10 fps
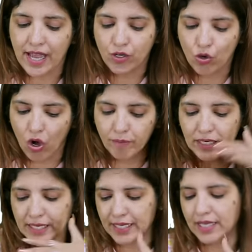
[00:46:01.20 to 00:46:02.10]
and
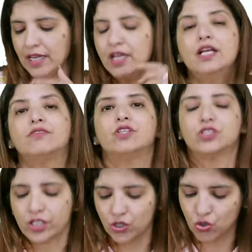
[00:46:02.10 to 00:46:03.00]
normally this
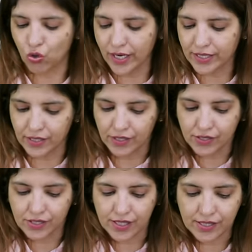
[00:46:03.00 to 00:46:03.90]

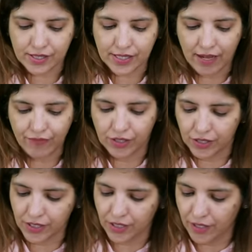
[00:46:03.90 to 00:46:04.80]
introitus is
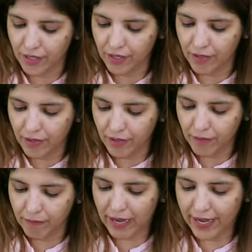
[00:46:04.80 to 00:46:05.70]
covered
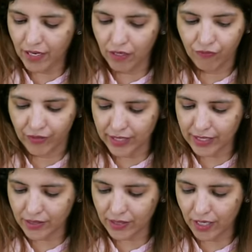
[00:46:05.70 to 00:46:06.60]
by a very
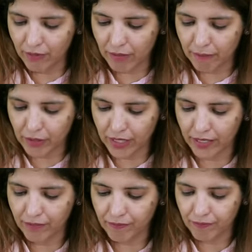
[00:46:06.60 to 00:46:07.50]
thin membrane,